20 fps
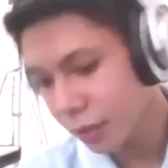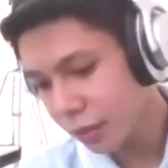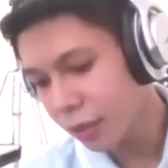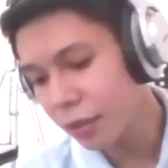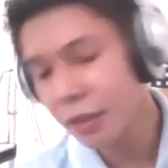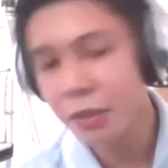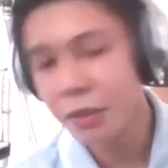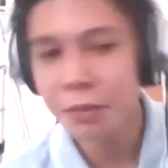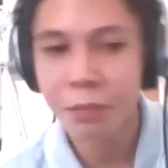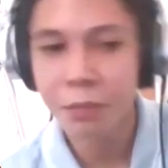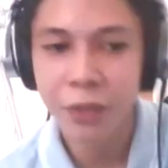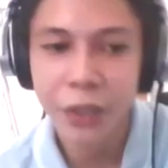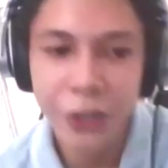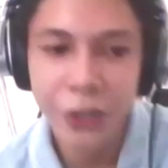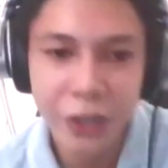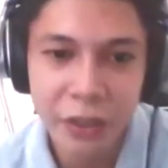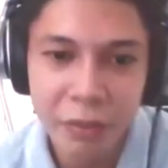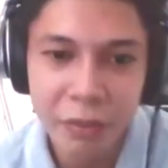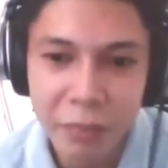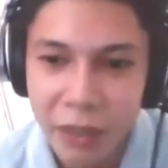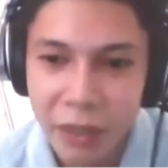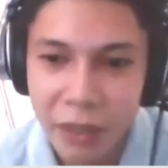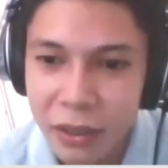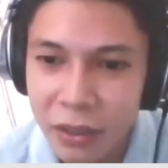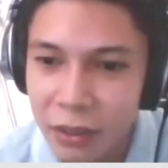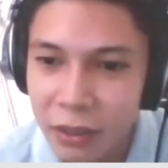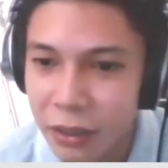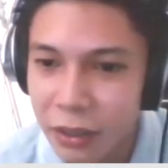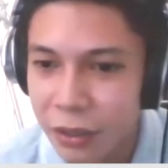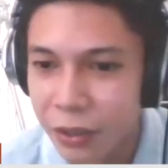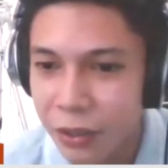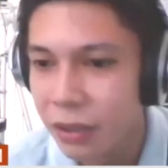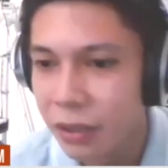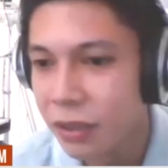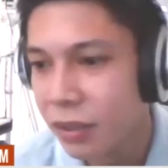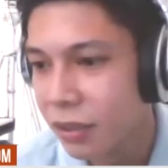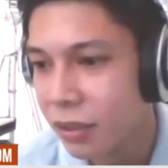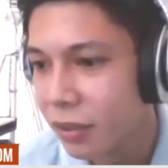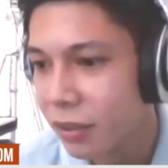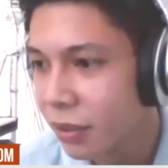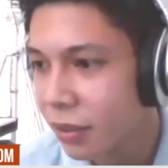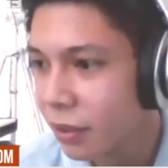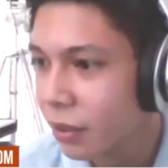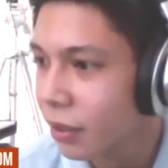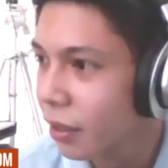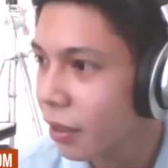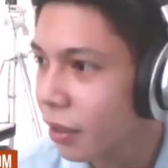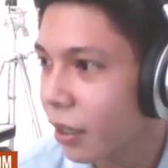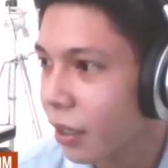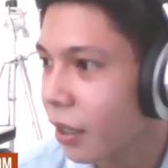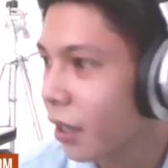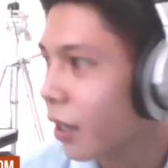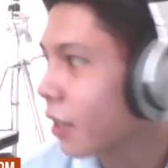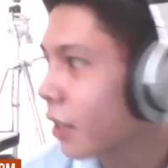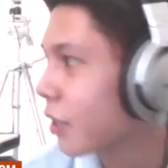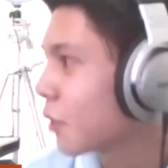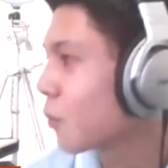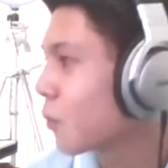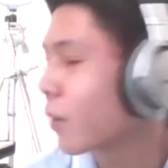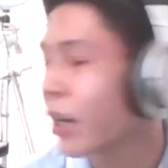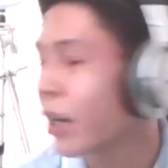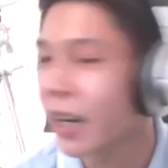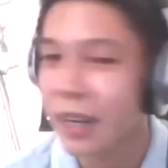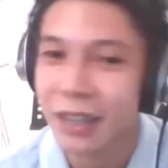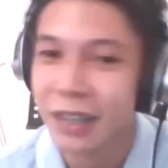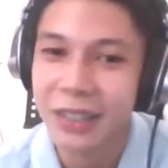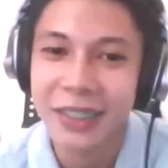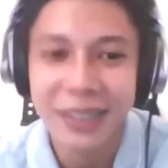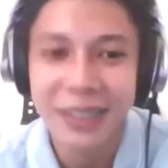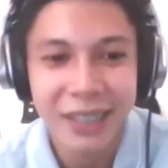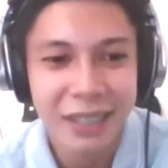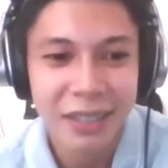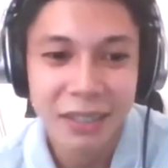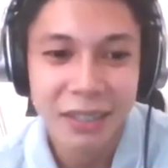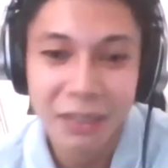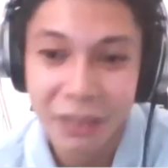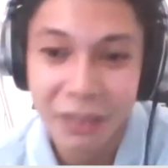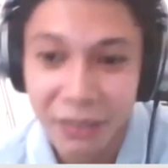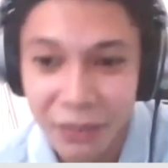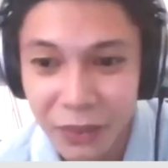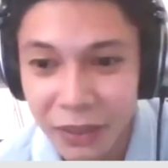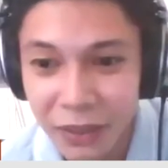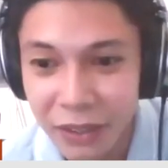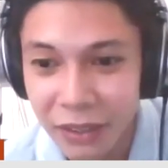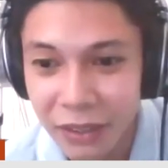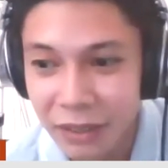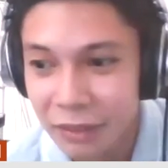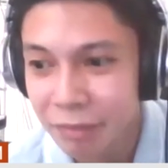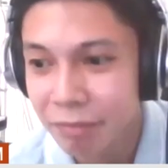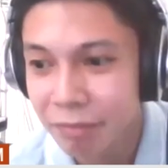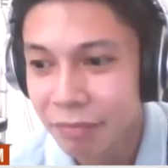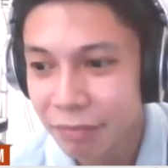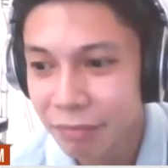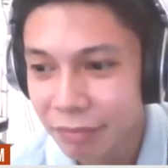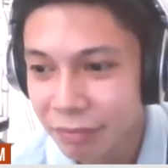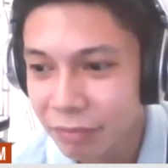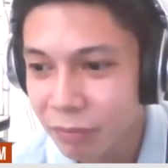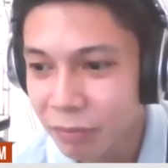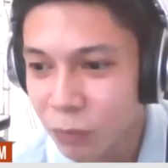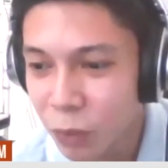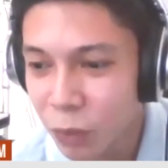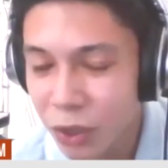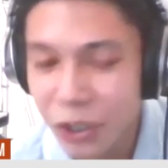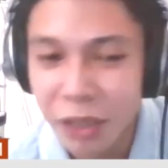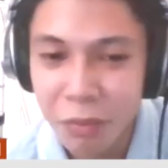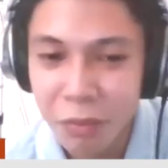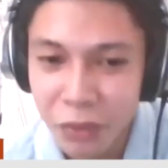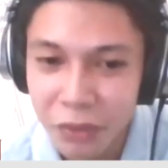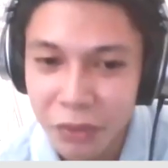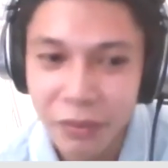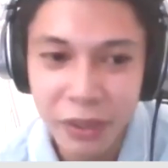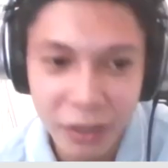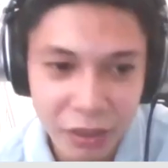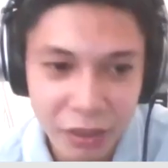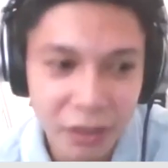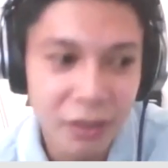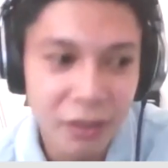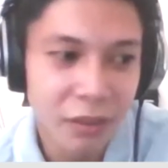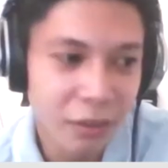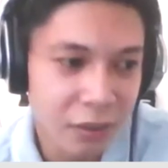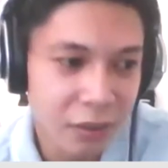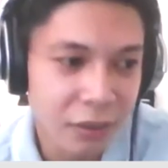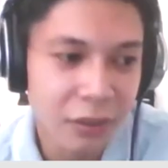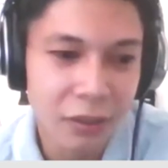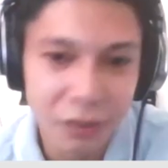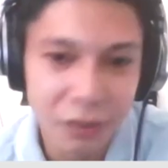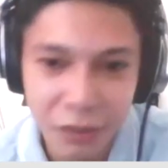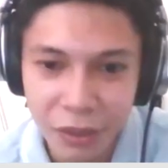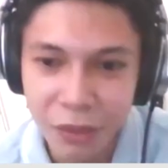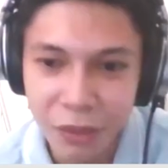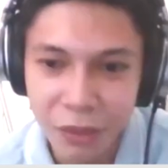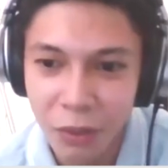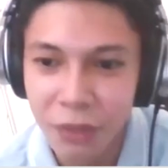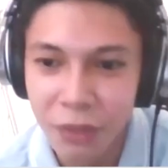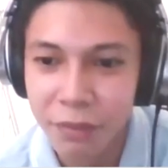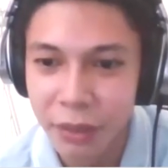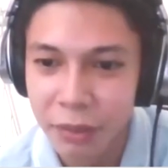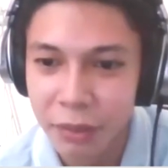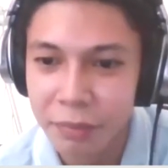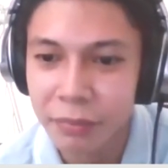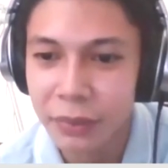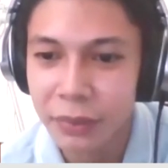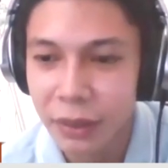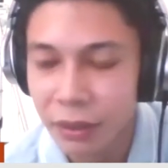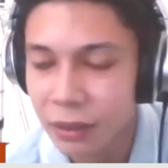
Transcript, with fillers: I get inspiration basically just anywhere. Um, watching movies uh, is one of them,